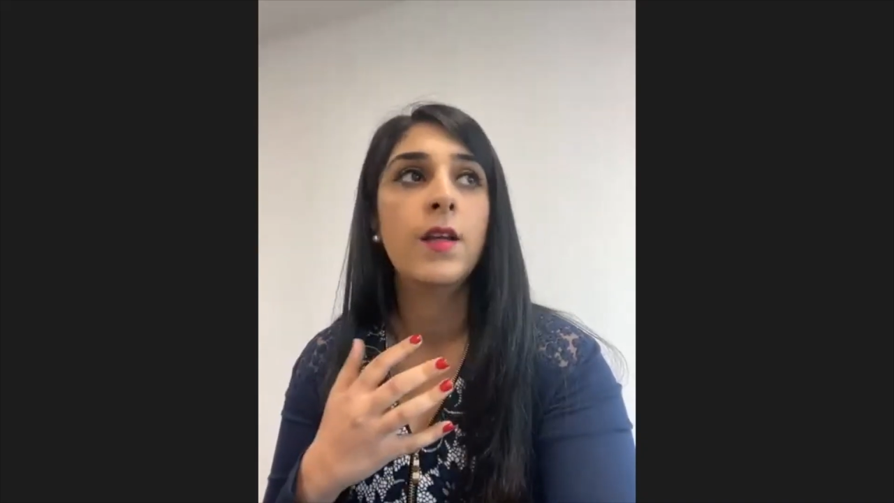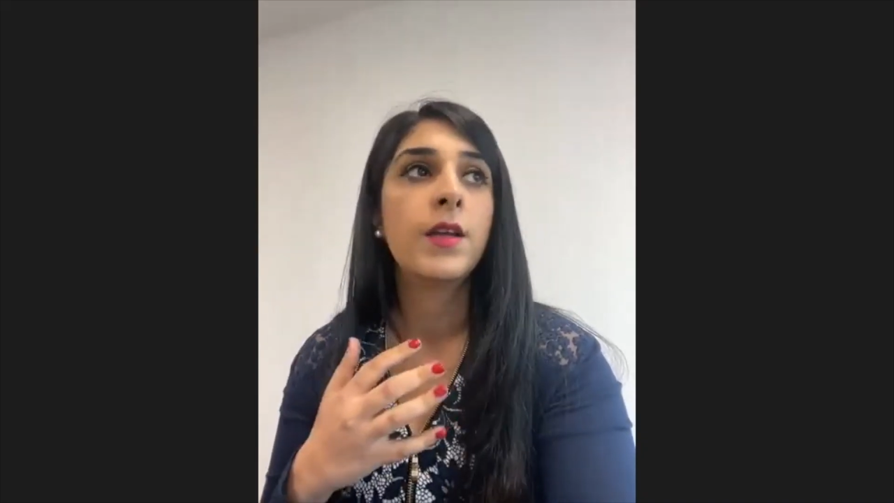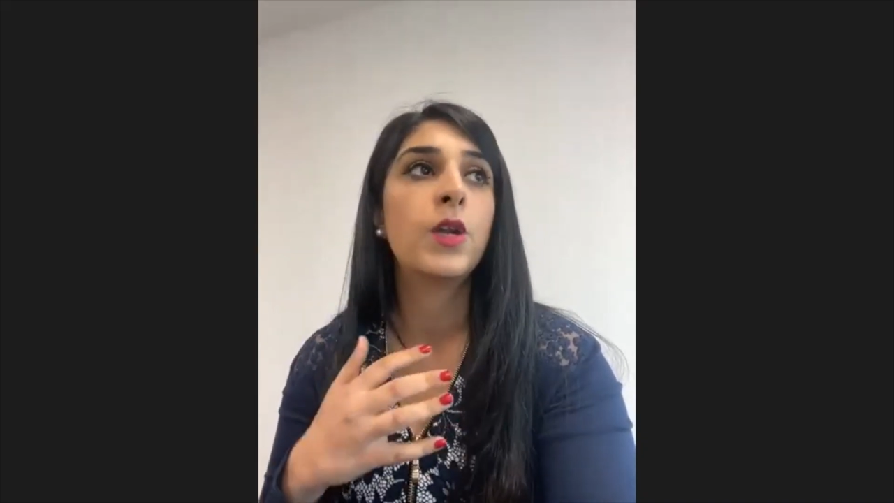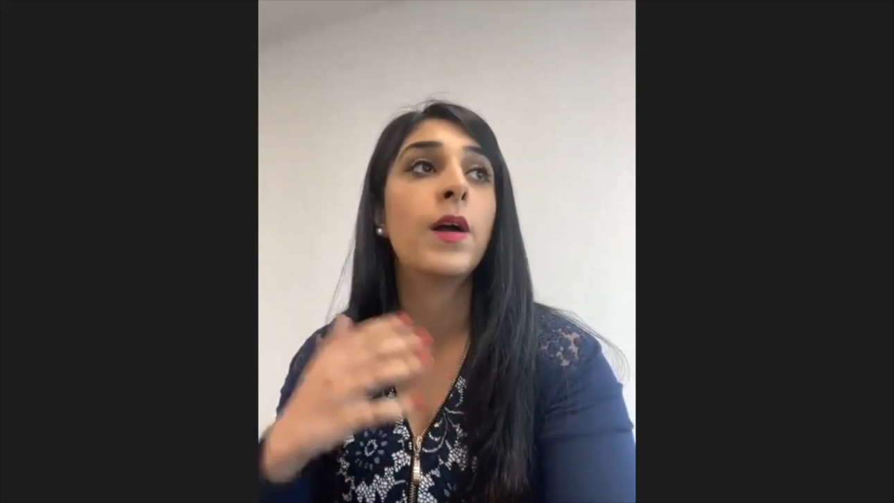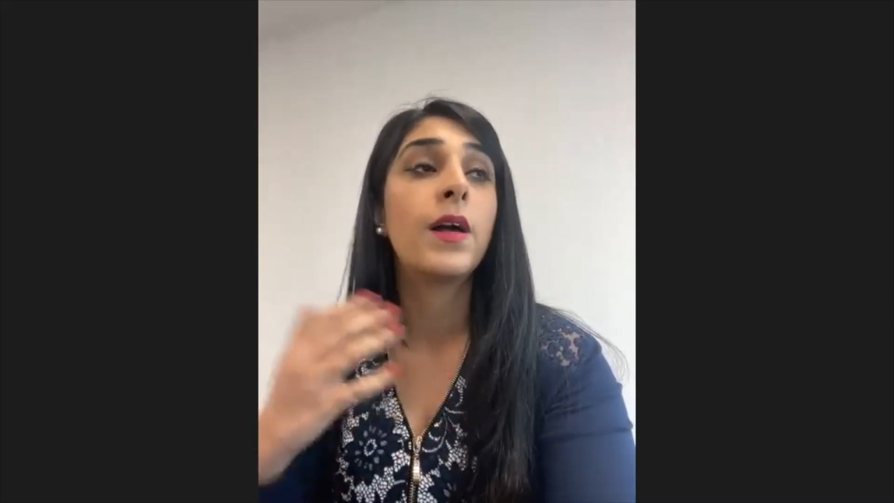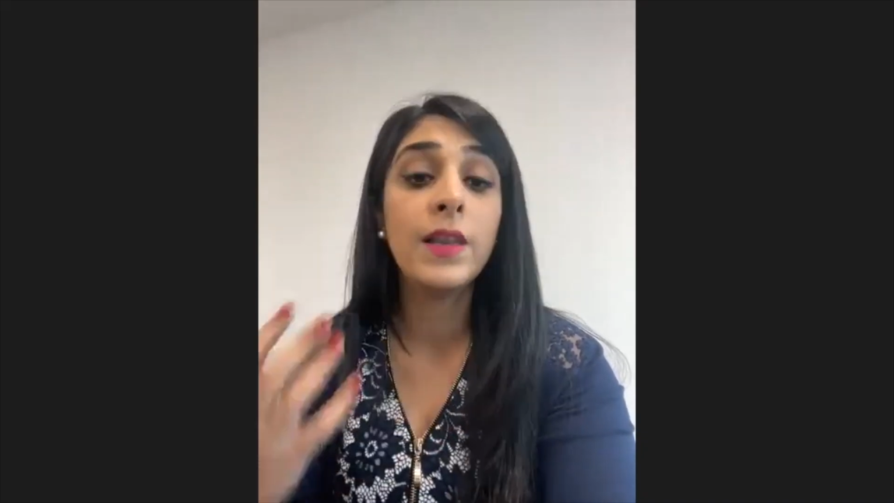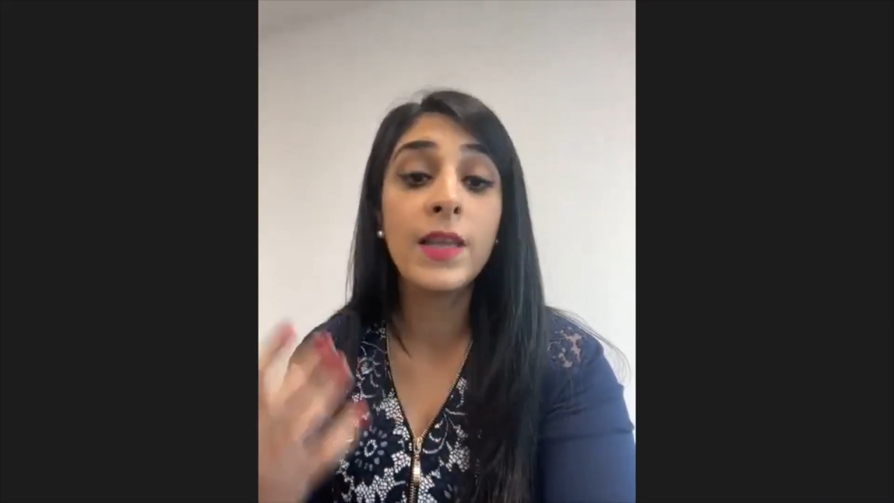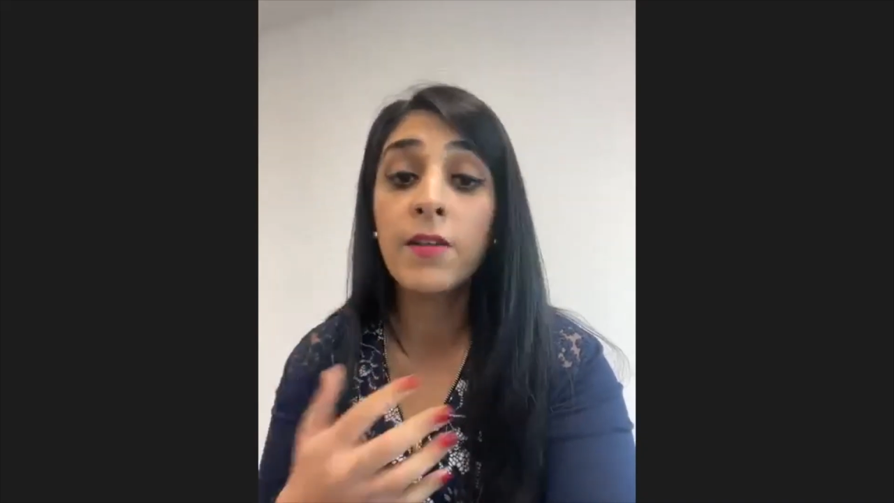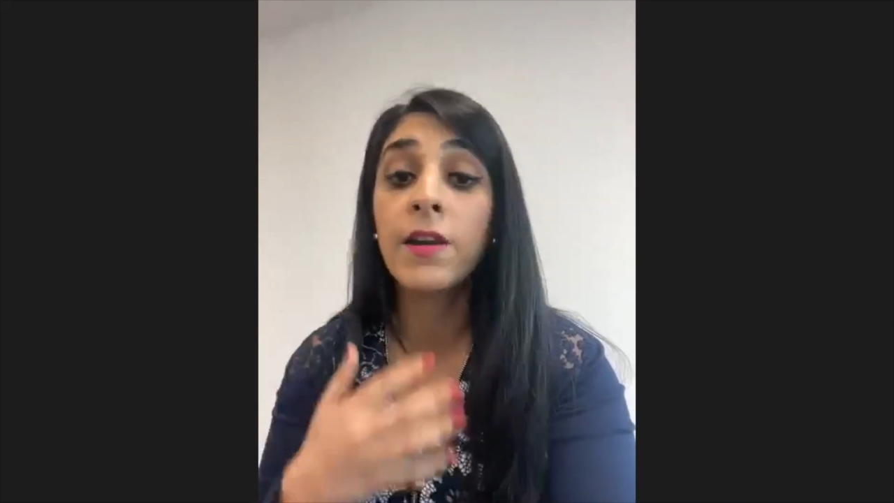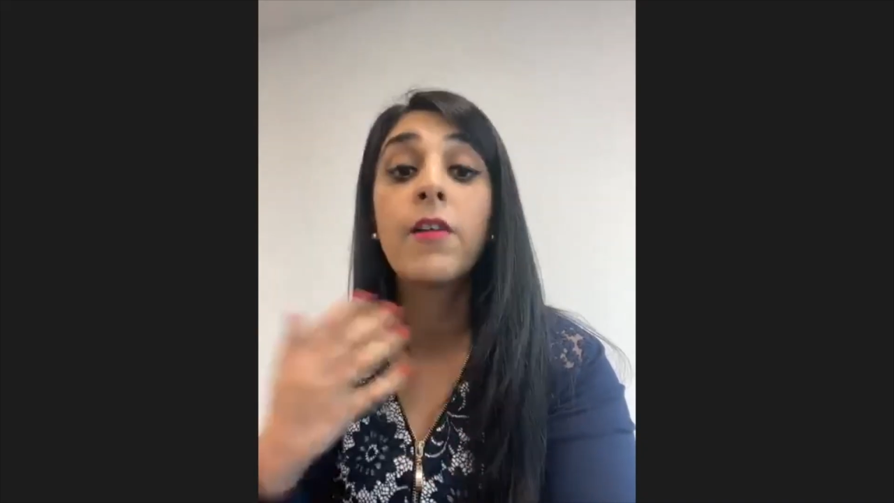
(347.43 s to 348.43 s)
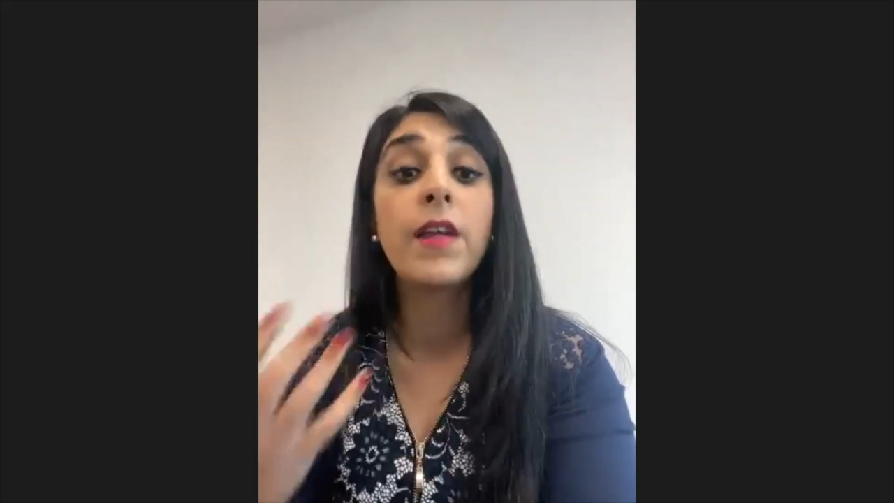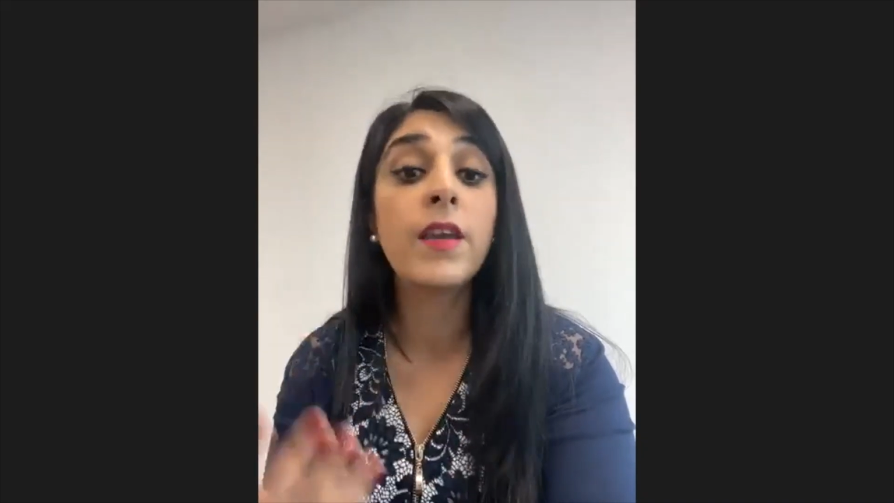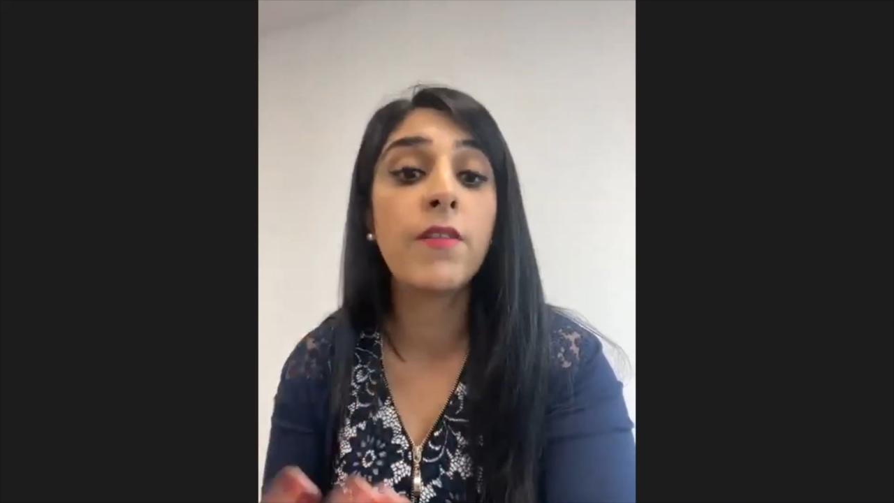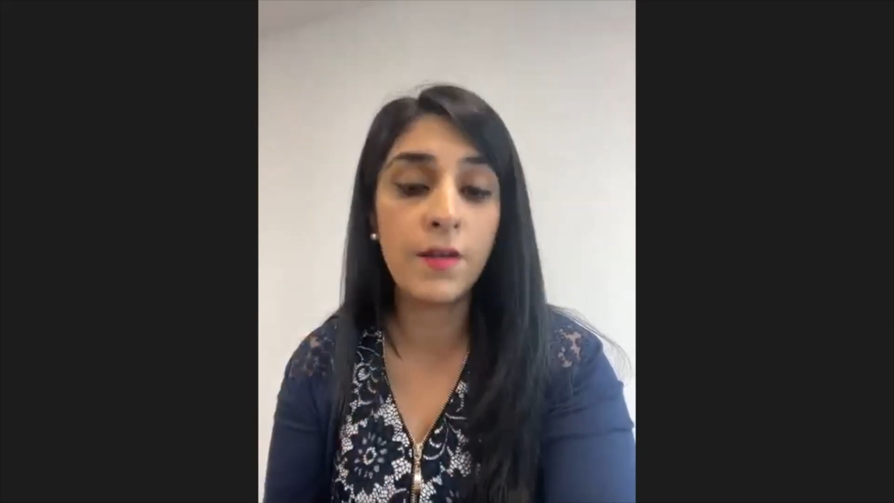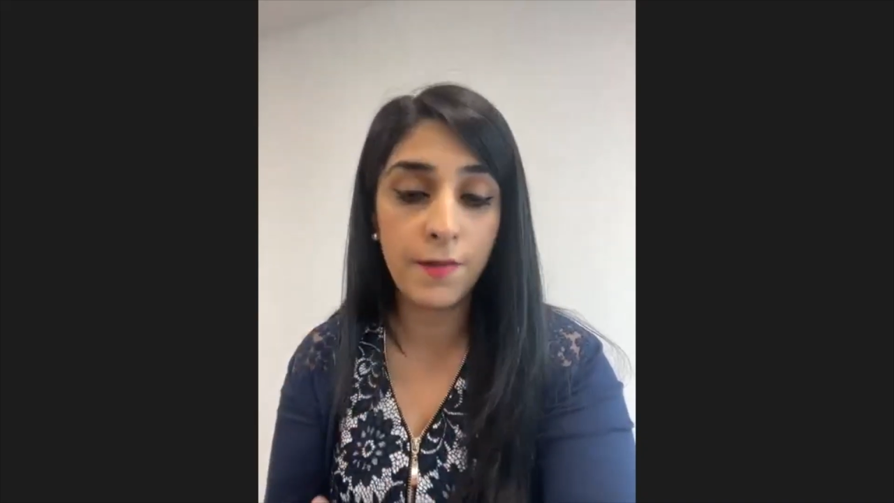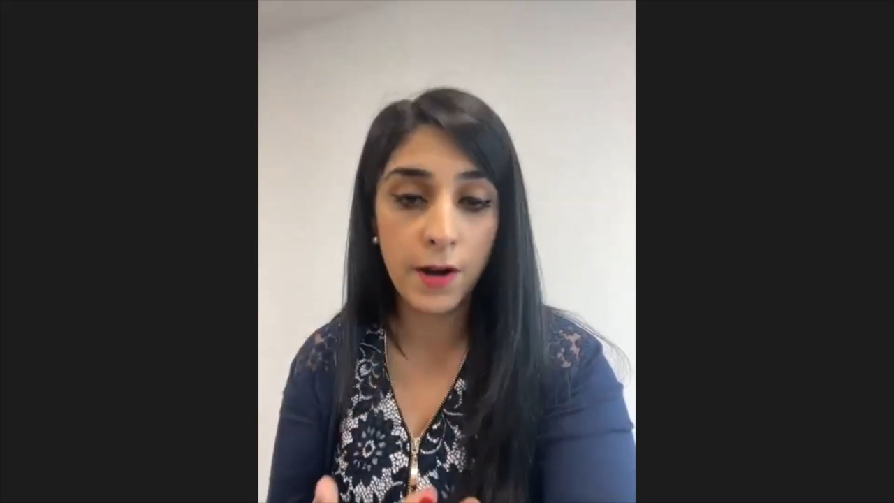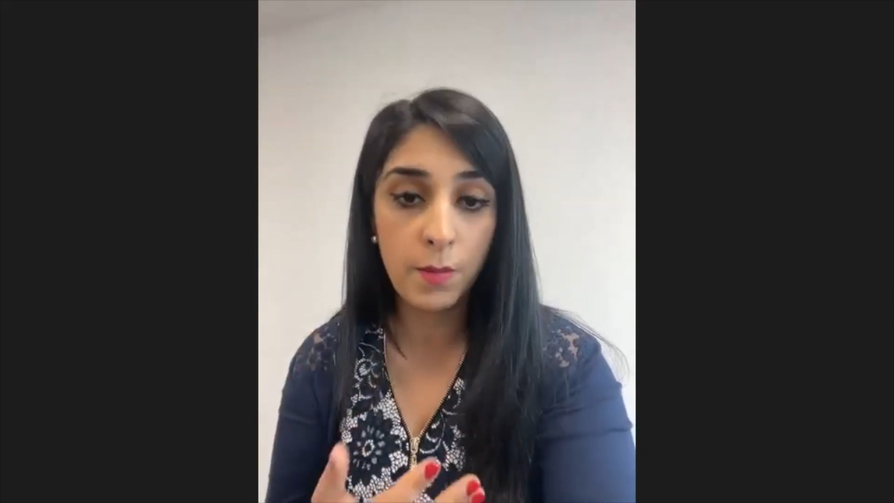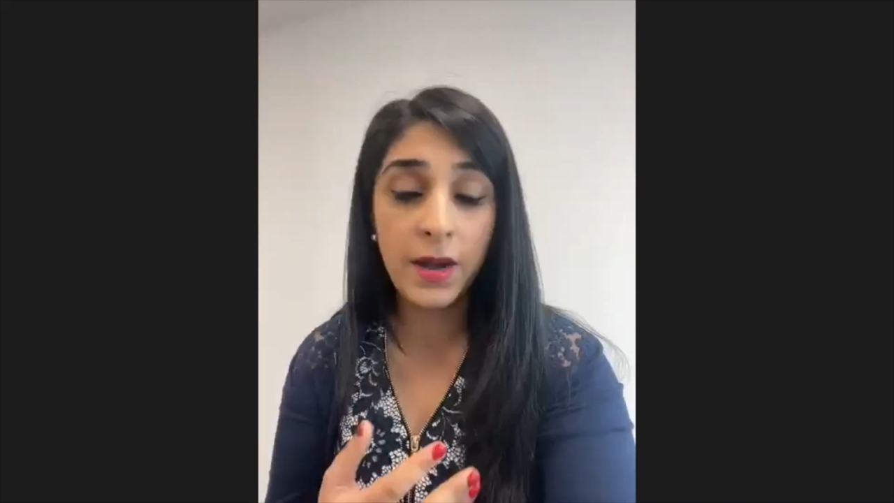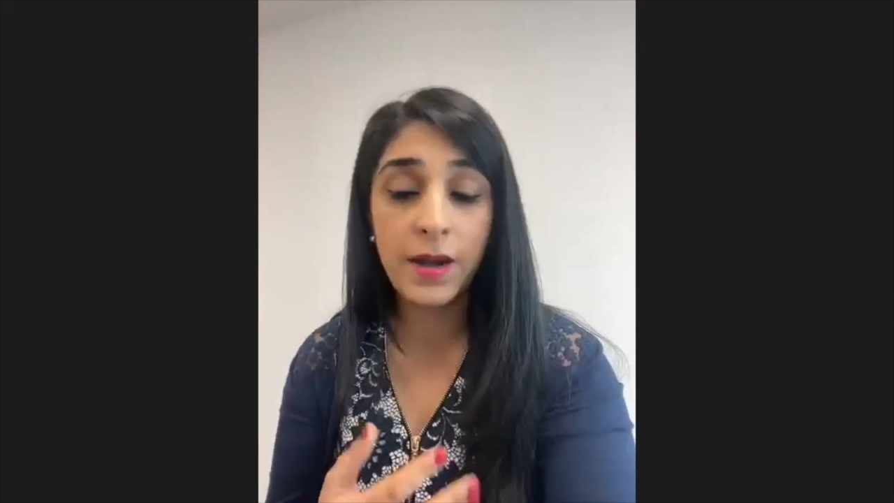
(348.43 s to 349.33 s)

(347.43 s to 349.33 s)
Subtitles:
a cleaner and greener environment.